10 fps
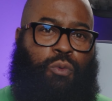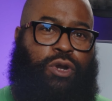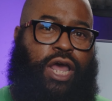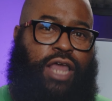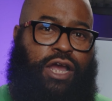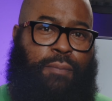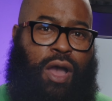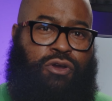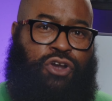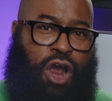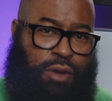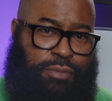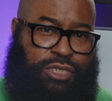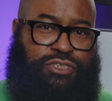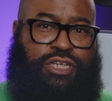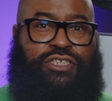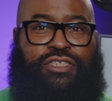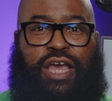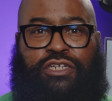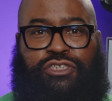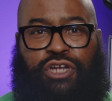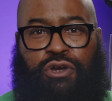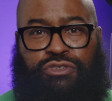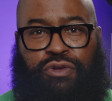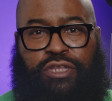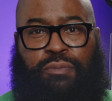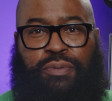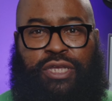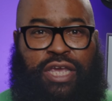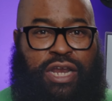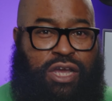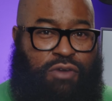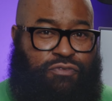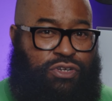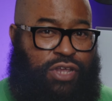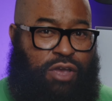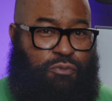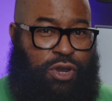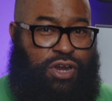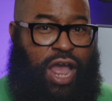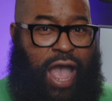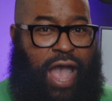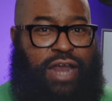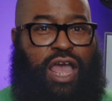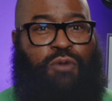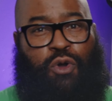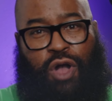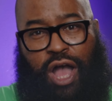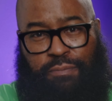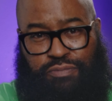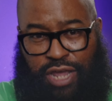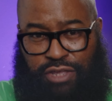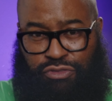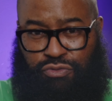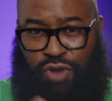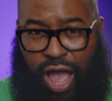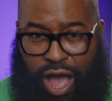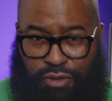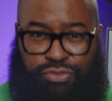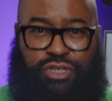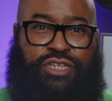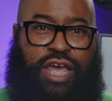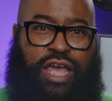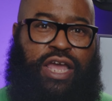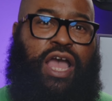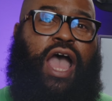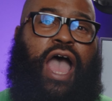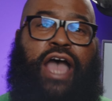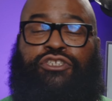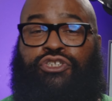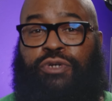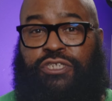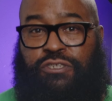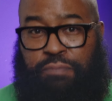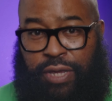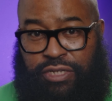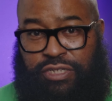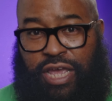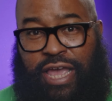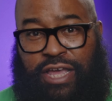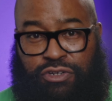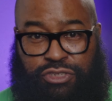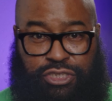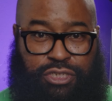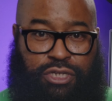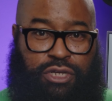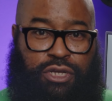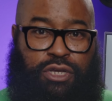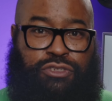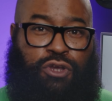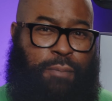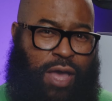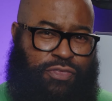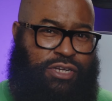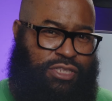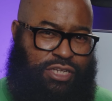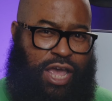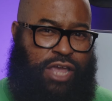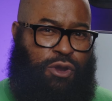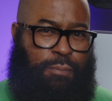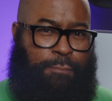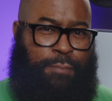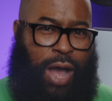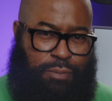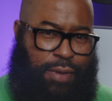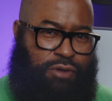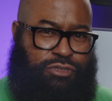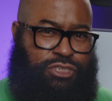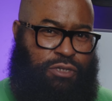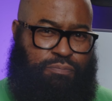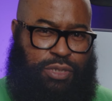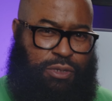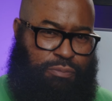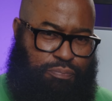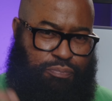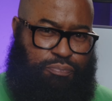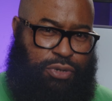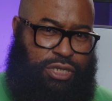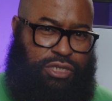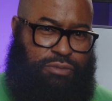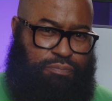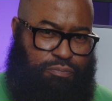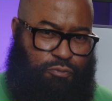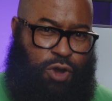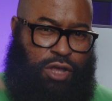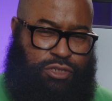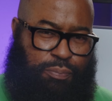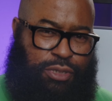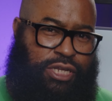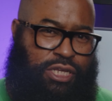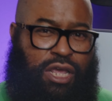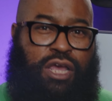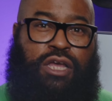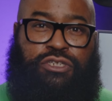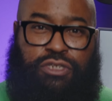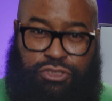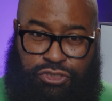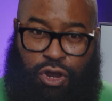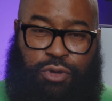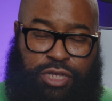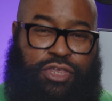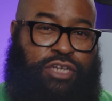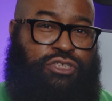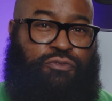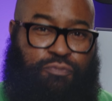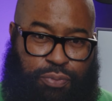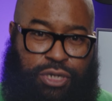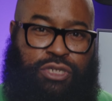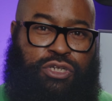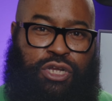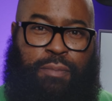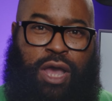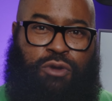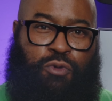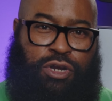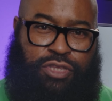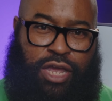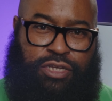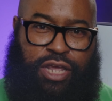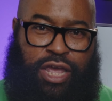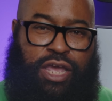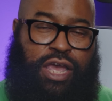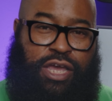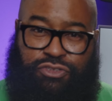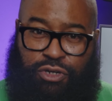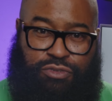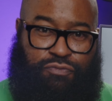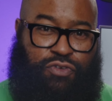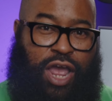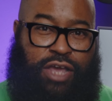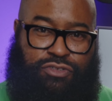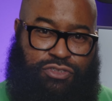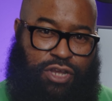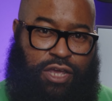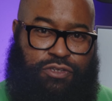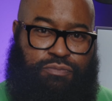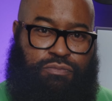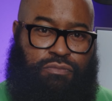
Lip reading: What I like about Garmin's is that it shows you at the beginning of your day where you're at and will update throughout the day as you expend energy. So by the end of the day, your body battery should be pretty well depleted, showing that you've put in a good amount of work that day in terms of your exercise.